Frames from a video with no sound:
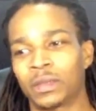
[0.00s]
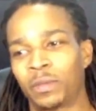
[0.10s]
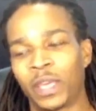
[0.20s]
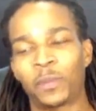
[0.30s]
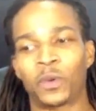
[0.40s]

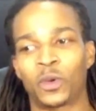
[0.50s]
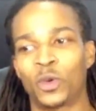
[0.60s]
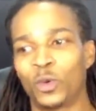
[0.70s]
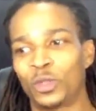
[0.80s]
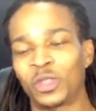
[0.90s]
people
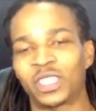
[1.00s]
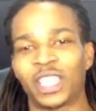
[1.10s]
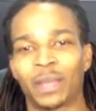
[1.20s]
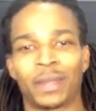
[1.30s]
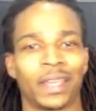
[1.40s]
who do the
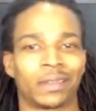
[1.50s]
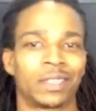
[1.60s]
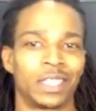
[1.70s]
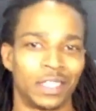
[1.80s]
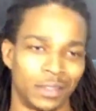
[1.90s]
same, like
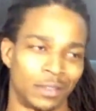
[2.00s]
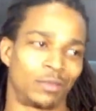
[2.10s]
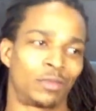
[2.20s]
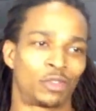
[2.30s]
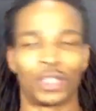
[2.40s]

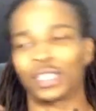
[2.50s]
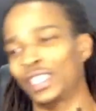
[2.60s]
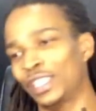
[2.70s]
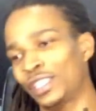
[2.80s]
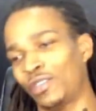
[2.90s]
drug
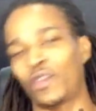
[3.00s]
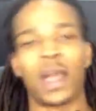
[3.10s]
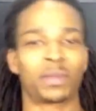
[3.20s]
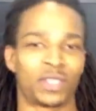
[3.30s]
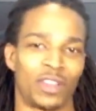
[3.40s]
dealers and
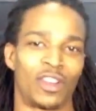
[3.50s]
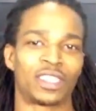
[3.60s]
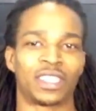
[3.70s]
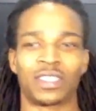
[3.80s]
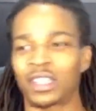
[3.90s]
rap
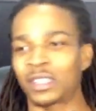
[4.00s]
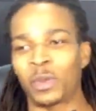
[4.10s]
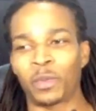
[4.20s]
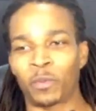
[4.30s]
songs and all these people